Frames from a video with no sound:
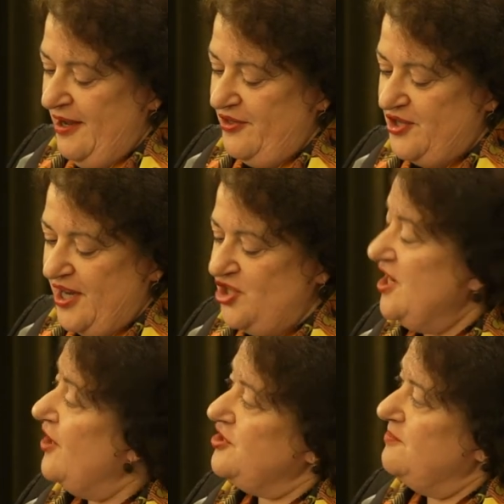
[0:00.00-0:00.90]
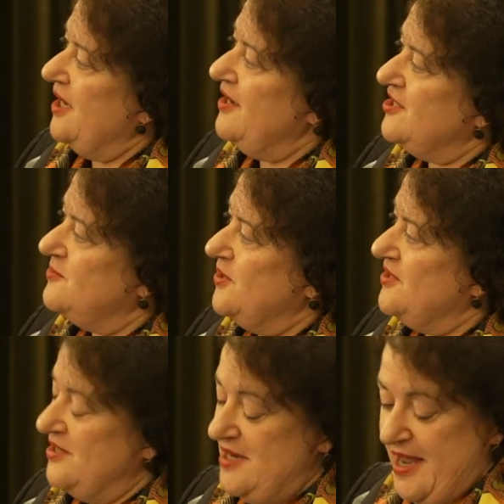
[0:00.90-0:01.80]
that I shouted my
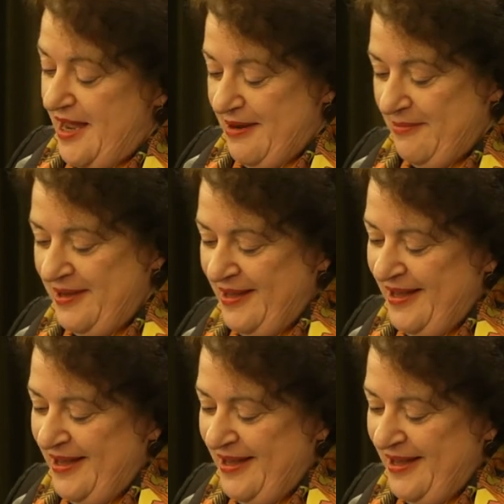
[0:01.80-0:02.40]
husband's name